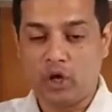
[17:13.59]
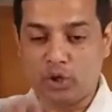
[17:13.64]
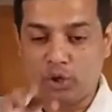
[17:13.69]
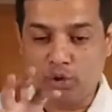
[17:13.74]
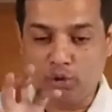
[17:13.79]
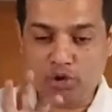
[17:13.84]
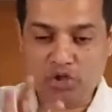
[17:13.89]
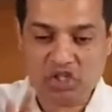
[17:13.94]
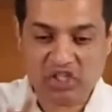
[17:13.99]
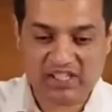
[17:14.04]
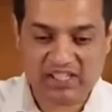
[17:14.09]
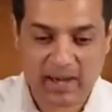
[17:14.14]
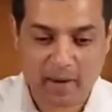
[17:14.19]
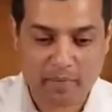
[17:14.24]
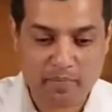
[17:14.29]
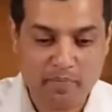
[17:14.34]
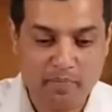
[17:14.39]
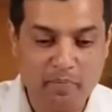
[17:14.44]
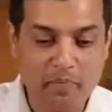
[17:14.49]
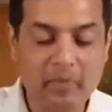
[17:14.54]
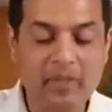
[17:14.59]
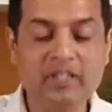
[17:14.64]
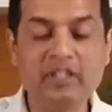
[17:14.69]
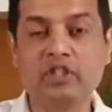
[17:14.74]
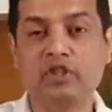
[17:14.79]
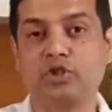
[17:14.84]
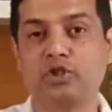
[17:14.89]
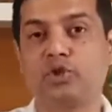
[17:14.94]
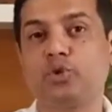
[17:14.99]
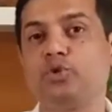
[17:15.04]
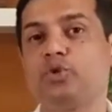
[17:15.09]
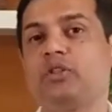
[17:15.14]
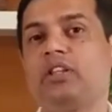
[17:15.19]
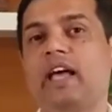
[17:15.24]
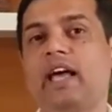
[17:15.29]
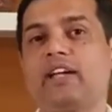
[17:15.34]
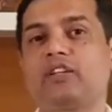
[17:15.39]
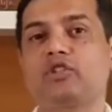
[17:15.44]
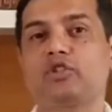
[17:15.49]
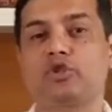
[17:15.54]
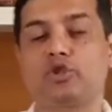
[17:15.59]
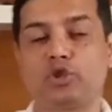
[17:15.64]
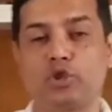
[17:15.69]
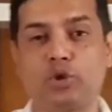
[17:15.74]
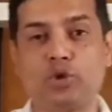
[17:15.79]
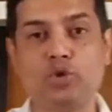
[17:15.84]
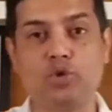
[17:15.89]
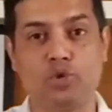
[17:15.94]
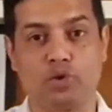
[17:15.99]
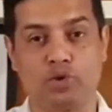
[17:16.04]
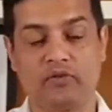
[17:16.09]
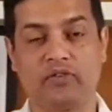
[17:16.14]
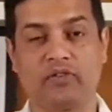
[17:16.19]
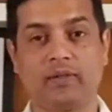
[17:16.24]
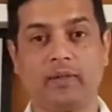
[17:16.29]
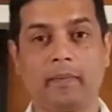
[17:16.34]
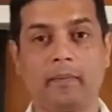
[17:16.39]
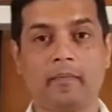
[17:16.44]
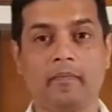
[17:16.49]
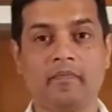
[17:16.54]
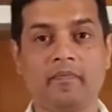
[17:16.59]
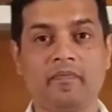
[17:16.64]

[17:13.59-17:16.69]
You submit to that truth.